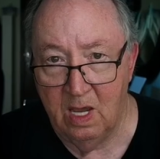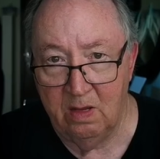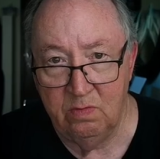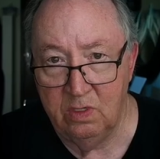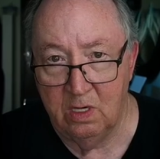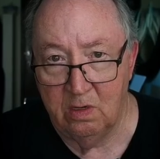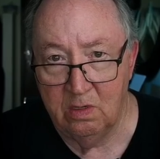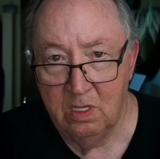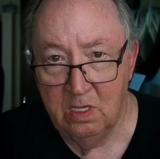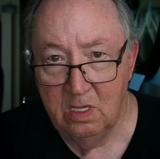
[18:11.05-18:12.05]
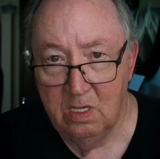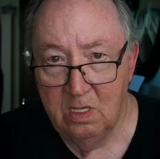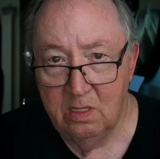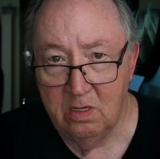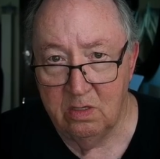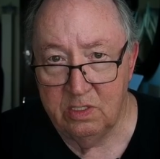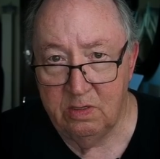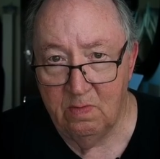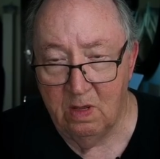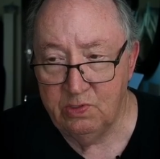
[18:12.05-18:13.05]
I you know, there's
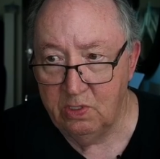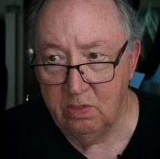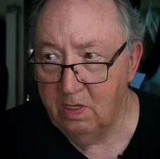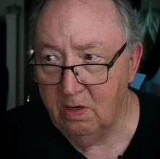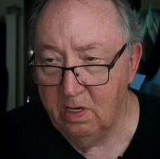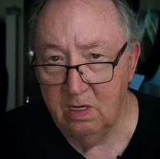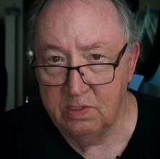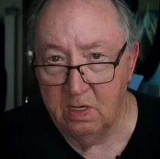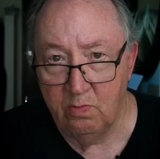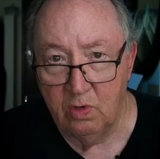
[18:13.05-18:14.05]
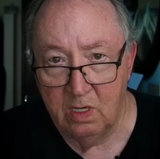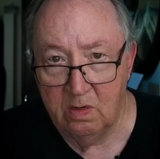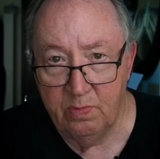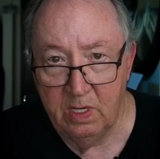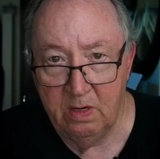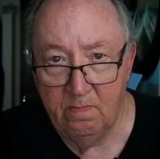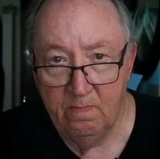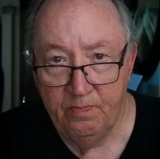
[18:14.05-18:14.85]
I'm sure they're here somewhere, but